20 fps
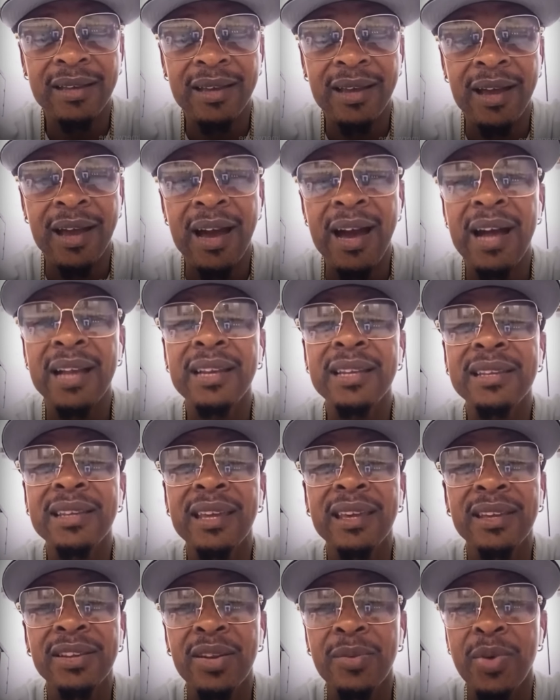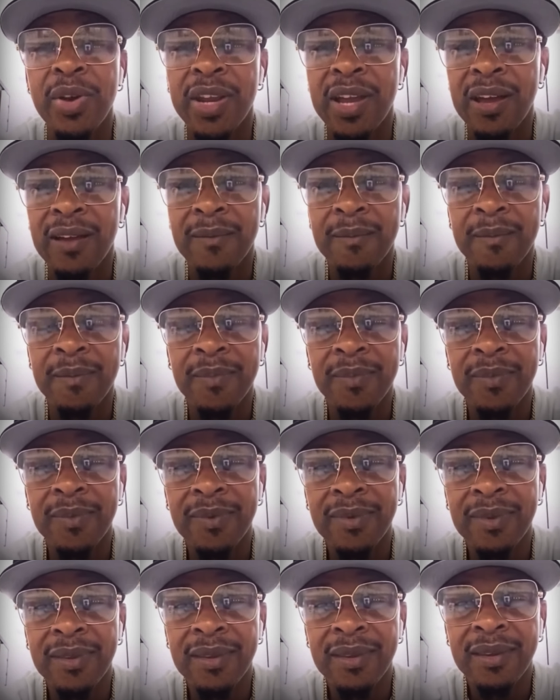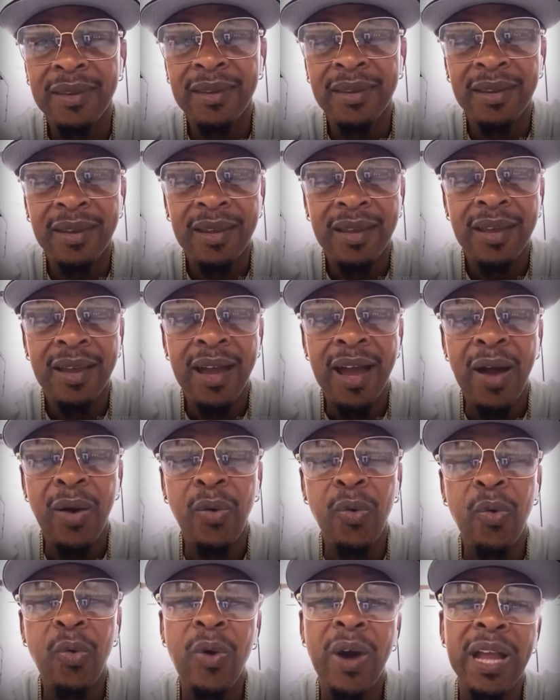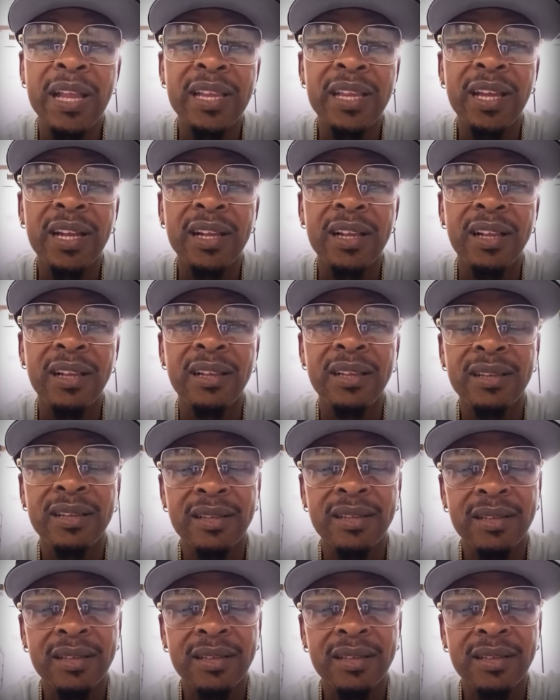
All you taking a brother? How one little